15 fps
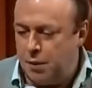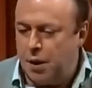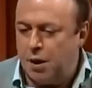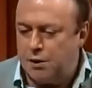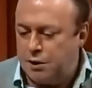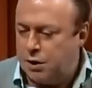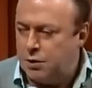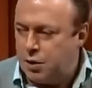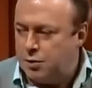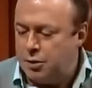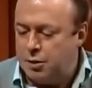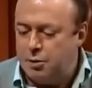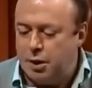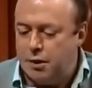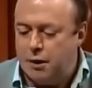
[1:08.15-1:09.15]
I'll tell you what I
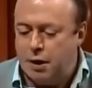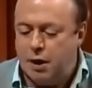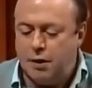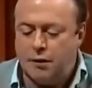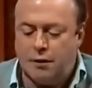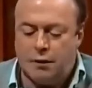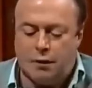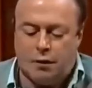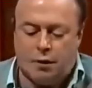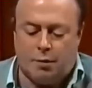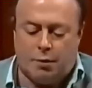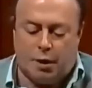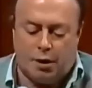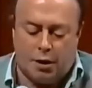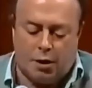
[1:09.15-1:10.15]
mean by that,
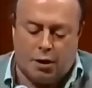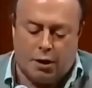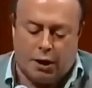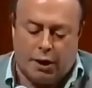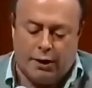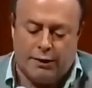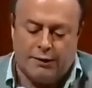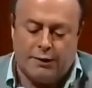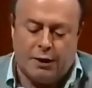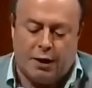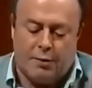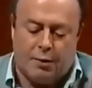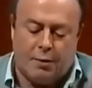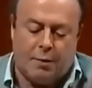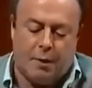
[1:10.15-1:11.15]
apparently arcane
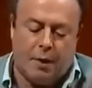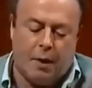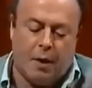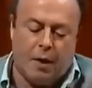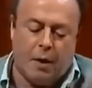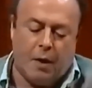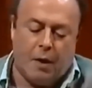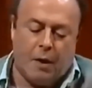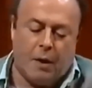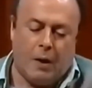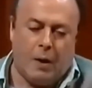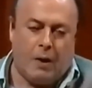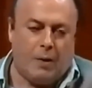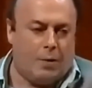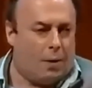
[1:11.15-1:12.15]
statement.
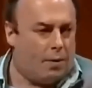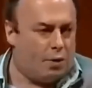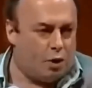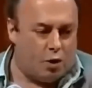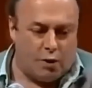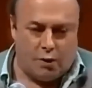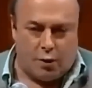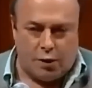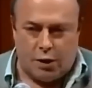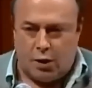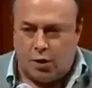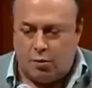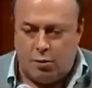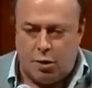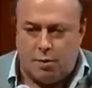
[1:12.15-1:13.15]
I'm sure everyone
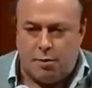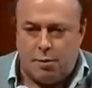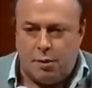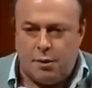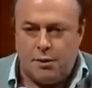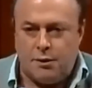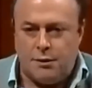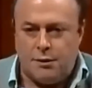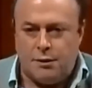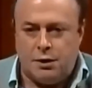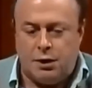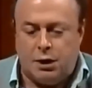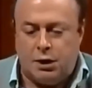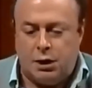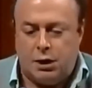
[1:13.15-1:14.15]
here remembers
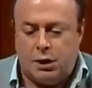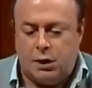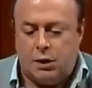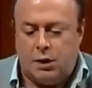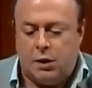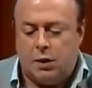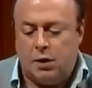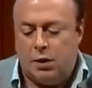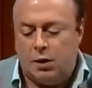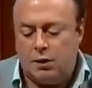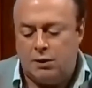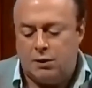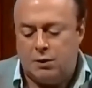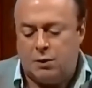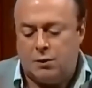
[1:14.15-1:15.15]
the
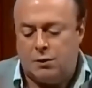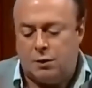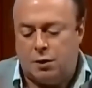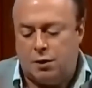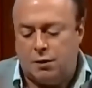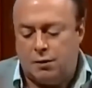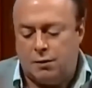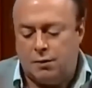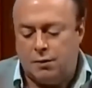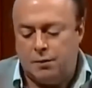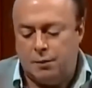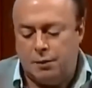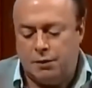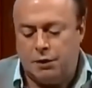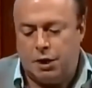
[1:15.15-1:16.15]
assault on
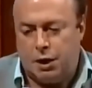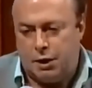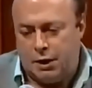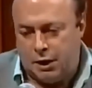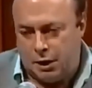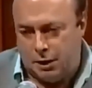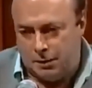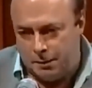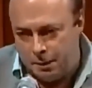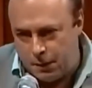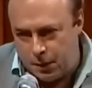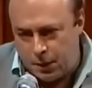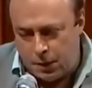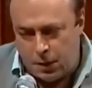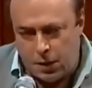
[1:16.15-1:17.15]
the tiny
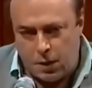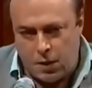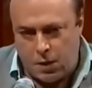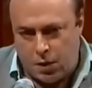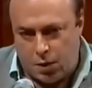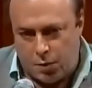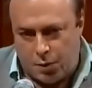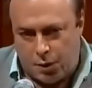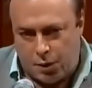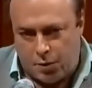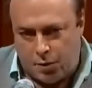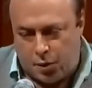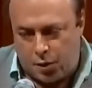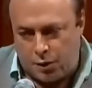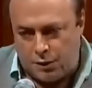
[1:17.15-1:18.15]
European
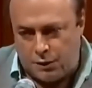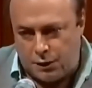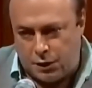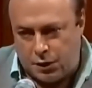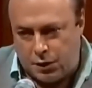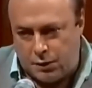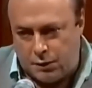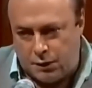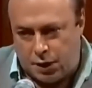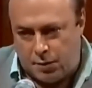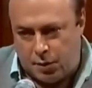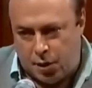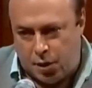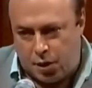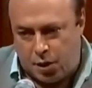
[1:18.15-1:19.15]
democracy of
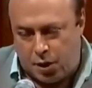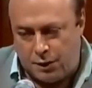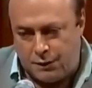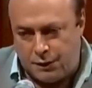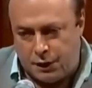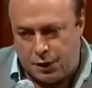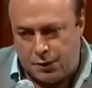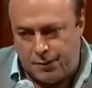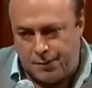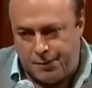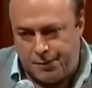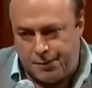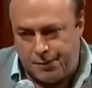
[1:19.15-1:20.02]
Denmark last year.